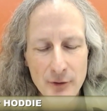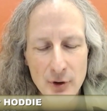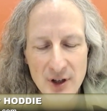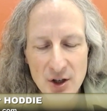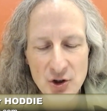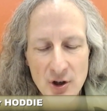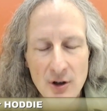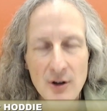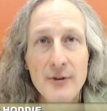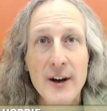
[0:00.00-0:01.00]
for
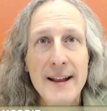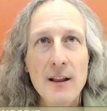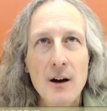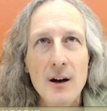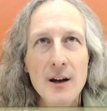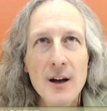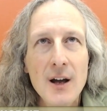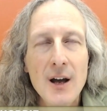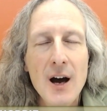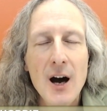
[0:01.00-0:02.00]
digital, for analog.
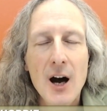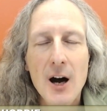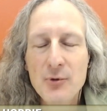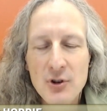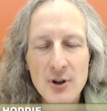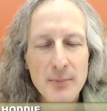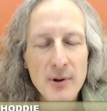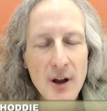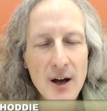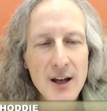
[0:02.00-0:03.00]
Um, so you can
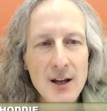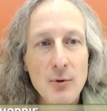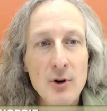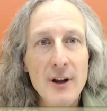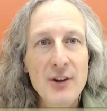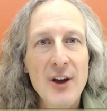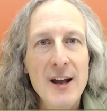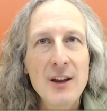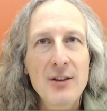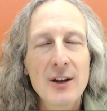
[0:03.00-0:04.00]
plug in more or less
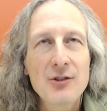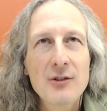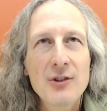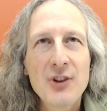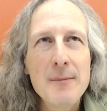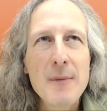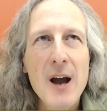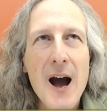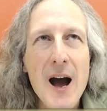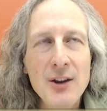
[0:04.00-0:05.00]
anything. So the same
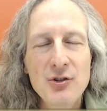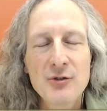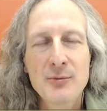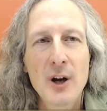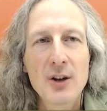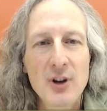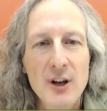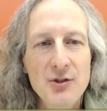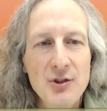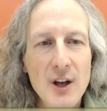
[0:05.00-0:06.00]
kinds of
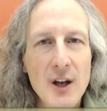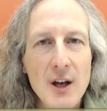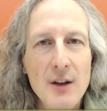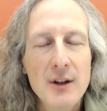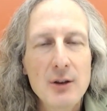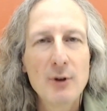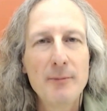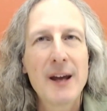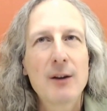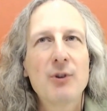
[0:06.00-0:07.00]
projects that you would
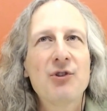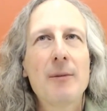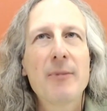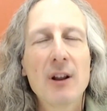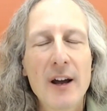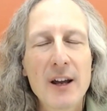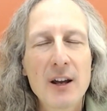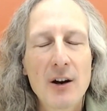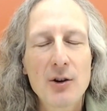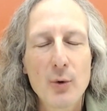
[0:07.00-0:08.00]
make with something like an
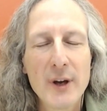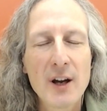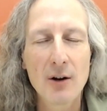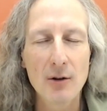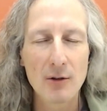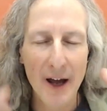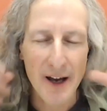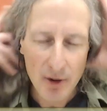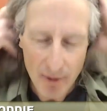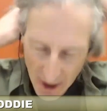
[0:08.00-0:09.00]
Arduino, like
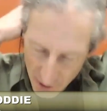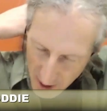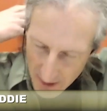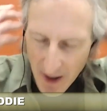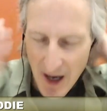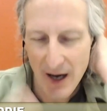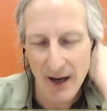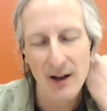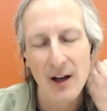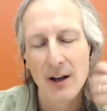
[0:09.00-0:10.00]
a Raspberry
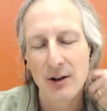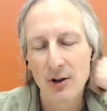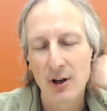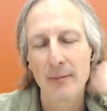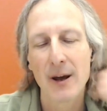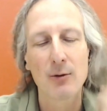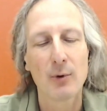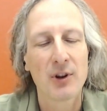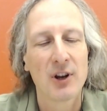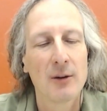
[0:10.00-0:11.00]
Pi, you can make
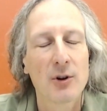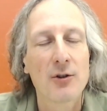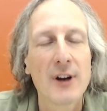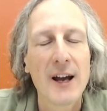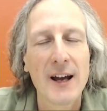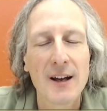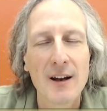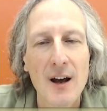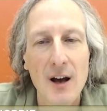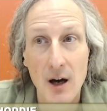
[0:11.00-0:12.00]
with Kinoma Create.
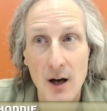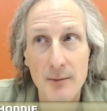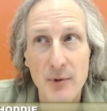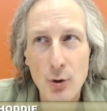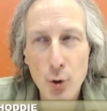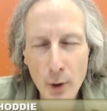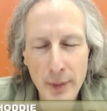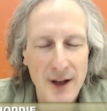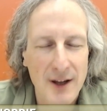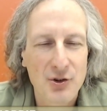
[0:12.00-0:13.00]
Um, the cool
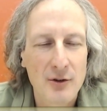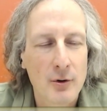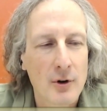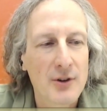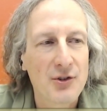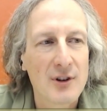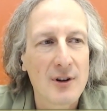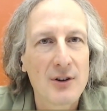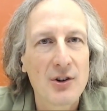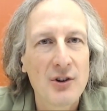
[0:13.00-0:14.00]
thing is, of course, it,
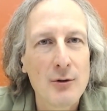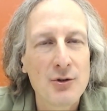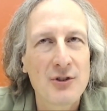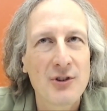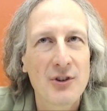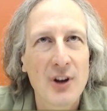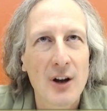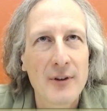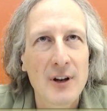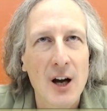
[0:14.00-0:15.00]
it, distinguishes
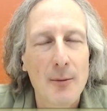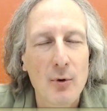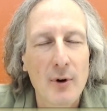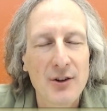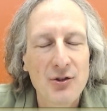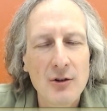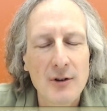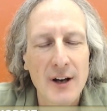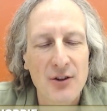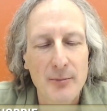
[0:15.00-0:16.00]
itself in a couple ways too. It
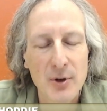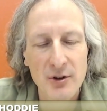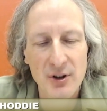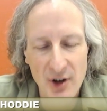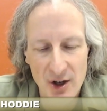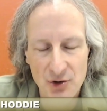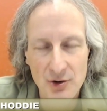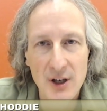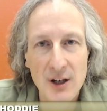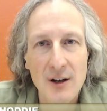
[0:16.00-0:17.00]
has a built-in
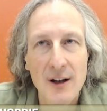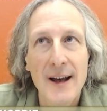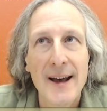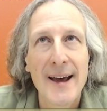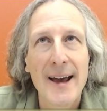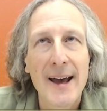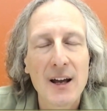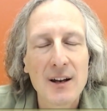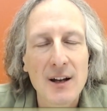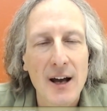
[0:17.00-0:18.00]
touchscreen,
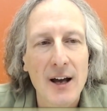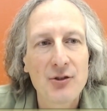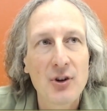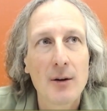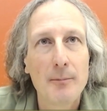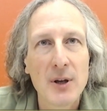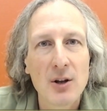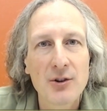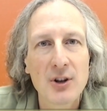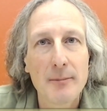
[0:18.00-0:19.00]
and it has a
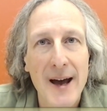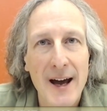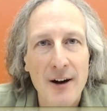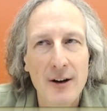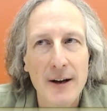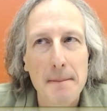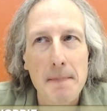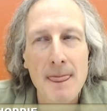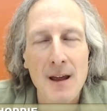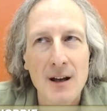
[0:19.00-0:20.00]
built-in battery
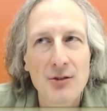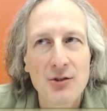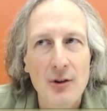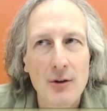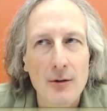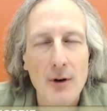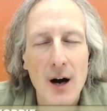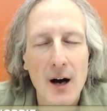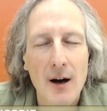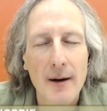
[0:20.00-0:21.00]
and so
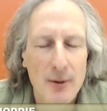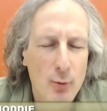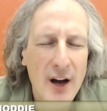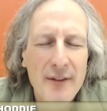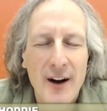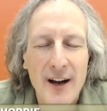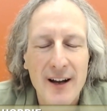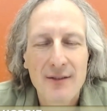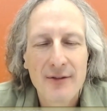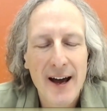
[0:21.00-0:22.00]
uh, and Wi-Fi,
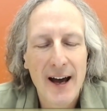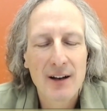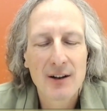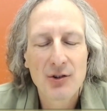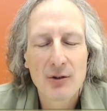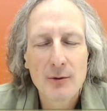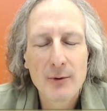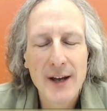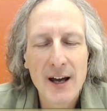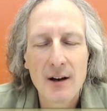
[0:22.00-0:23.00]
in fact. And so we
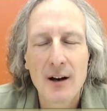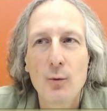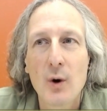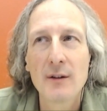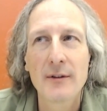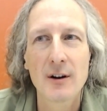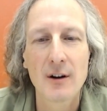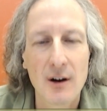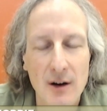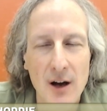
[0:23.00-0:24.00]
had uh, one of our,
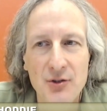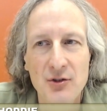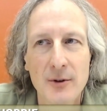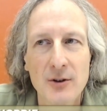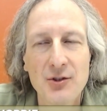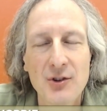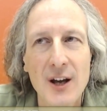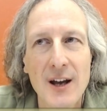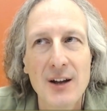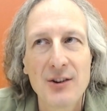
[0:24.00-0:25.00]
our customers
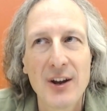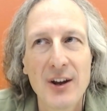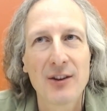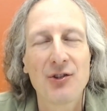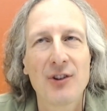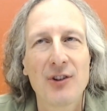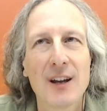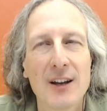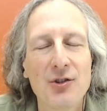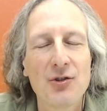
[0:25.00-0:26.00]
take this thing
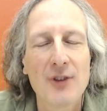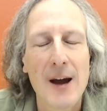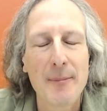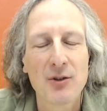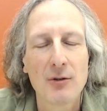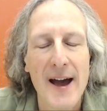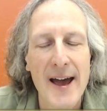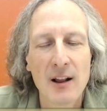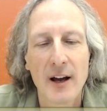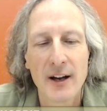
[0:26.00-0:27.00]
and strap it to a
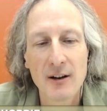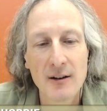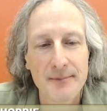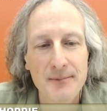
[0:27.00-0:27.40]
hang glider,